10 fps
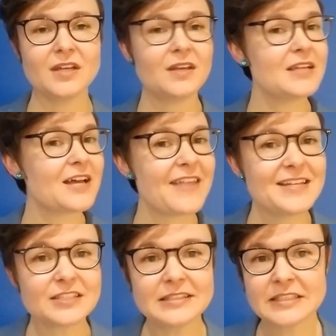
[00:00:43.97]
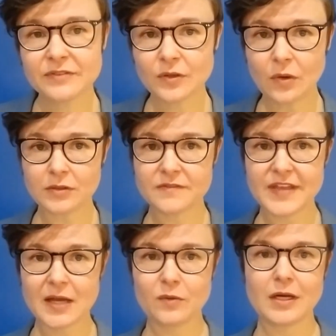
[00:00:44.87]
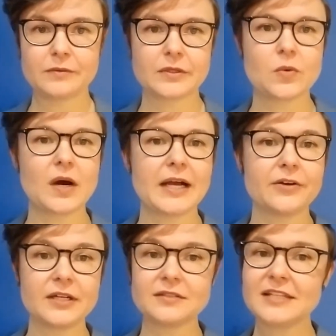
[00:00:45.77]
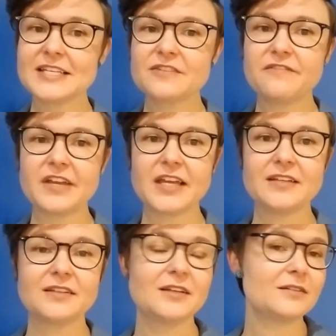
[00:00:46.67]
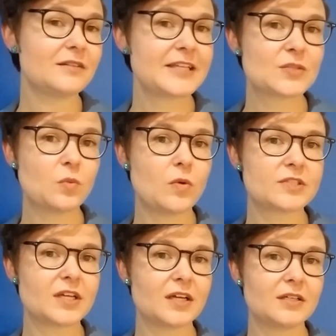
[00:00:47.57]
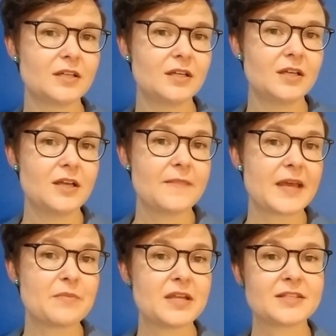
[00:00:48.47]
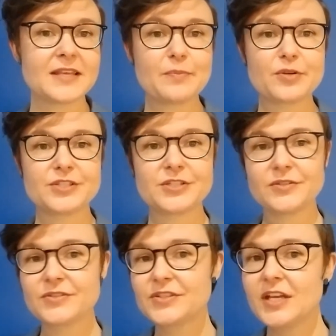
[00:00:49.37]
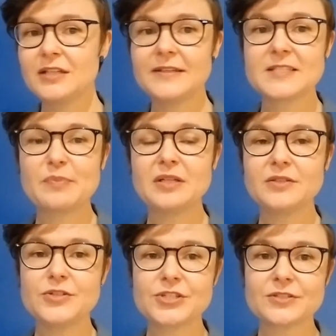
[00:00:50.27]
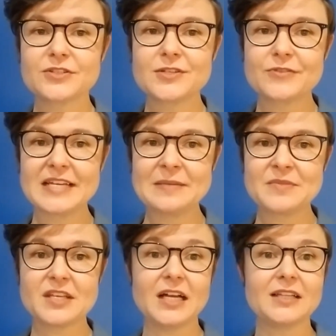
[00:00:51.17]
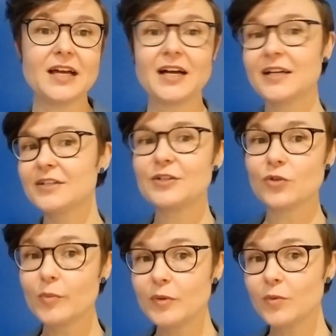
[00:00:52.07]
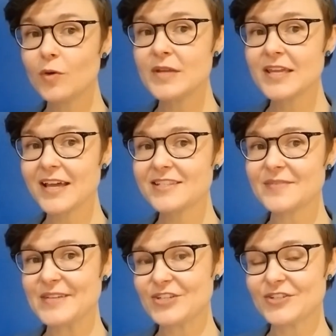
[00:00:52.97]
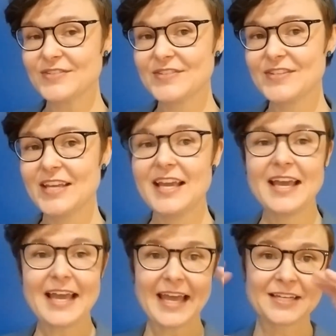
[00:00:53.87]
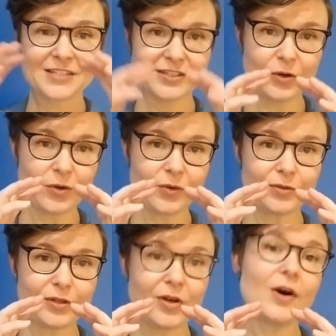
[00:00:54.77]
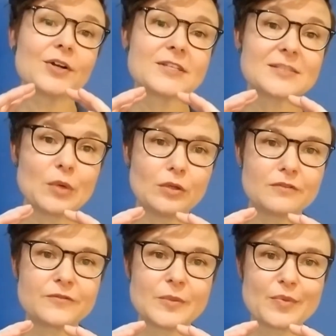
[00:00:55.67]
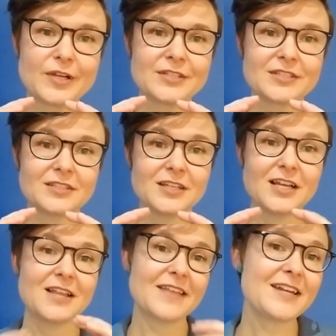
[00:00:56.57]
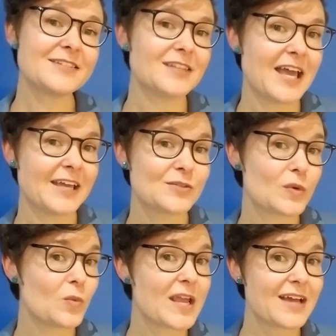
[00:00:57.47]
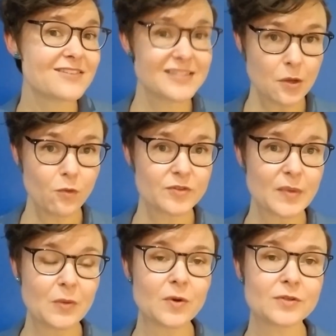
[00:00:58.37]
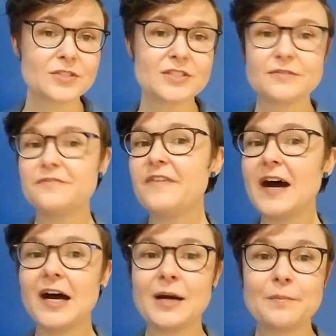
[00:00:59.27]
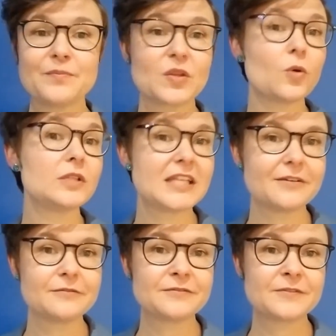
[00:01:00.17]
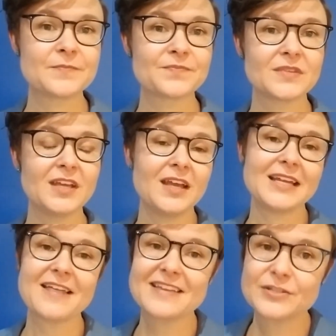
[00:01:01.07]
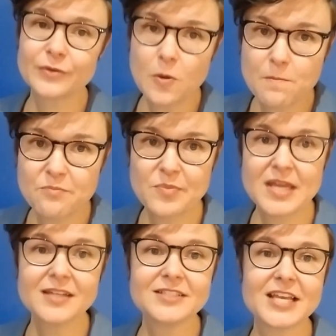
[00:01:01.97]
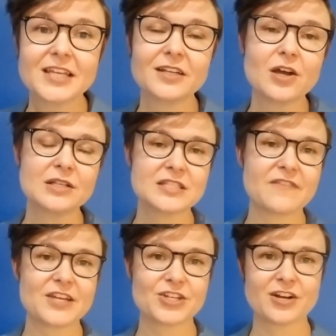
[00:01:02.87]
Now, they deliver all of that while requiring less feed, less water. That means they produce less pollution streams, a la global warming gas emissions, and all on a smaller footprint. That is land where we ourselves might want to farm or live. Now, these are all big ticket conservation